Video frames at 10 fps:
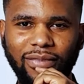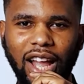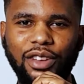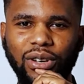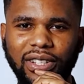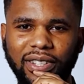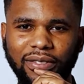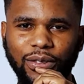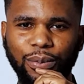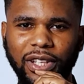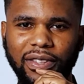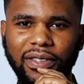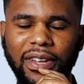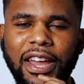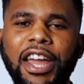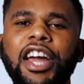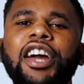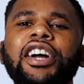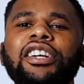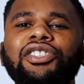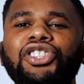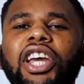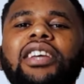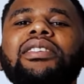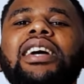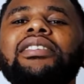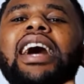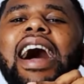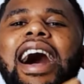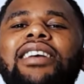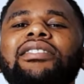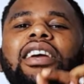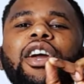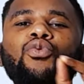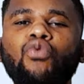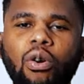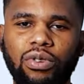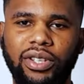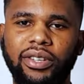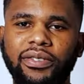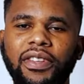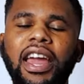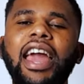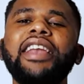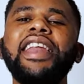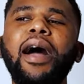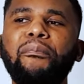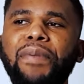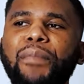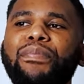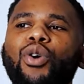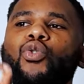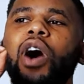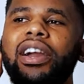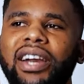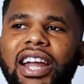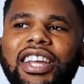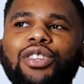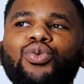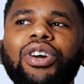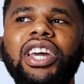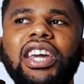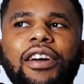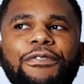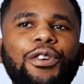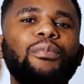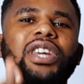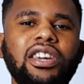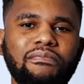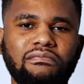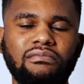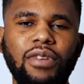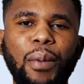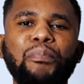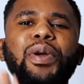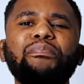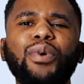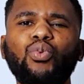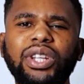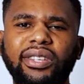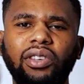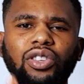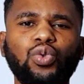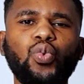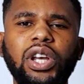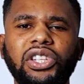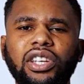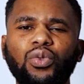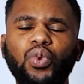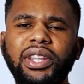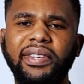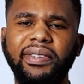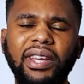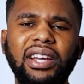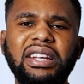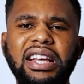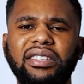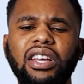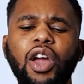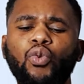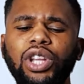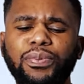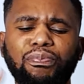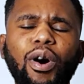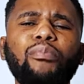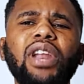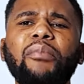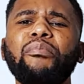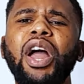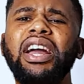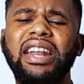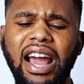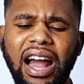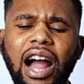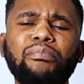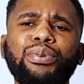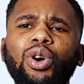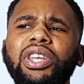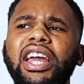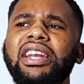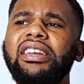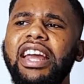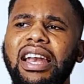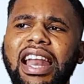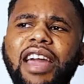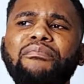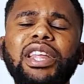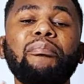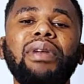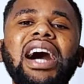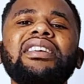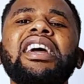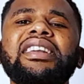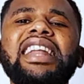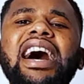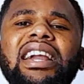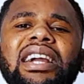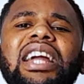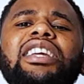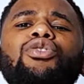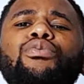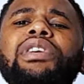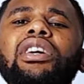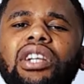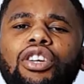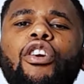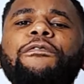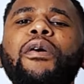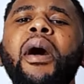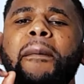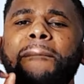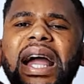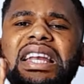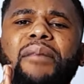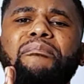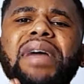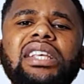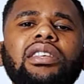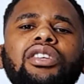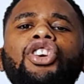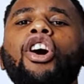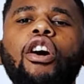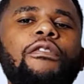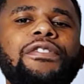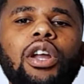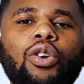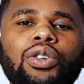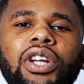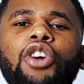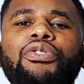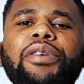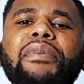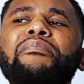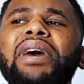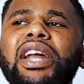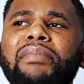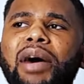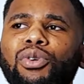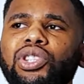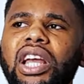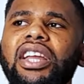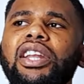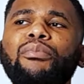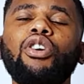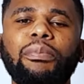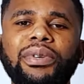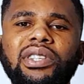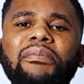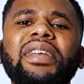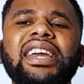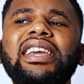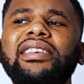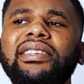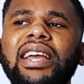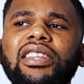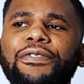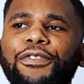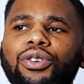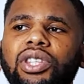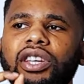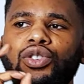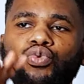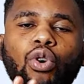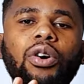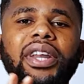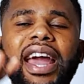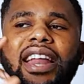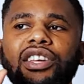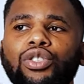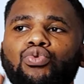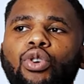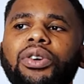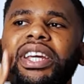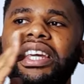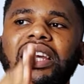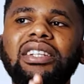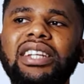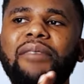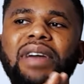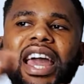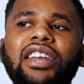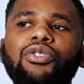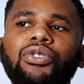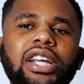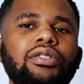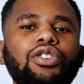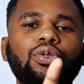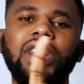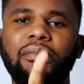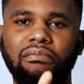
Are you listening to me? Jesus has a word, and there are people who are ready to hear from him people with situation, with sickness, with problem, the heartbroken, the lame, the blind, they are ready to be recovered by the message of the Lord. Remember the Bible said in the book of Psalm, He sent forth His word and His word healed them and rescued them.